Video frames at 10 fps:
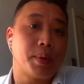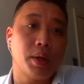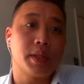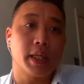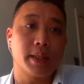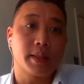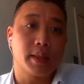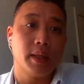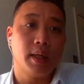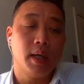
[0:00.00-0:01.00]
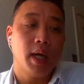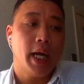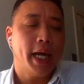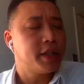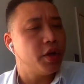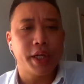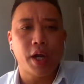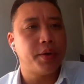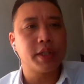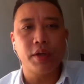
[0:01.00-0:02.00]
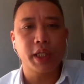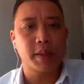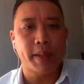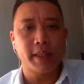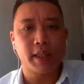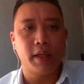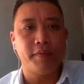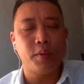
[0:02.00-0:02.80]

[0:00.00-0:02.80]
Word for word: know the process. It's not, no, it's not expensive.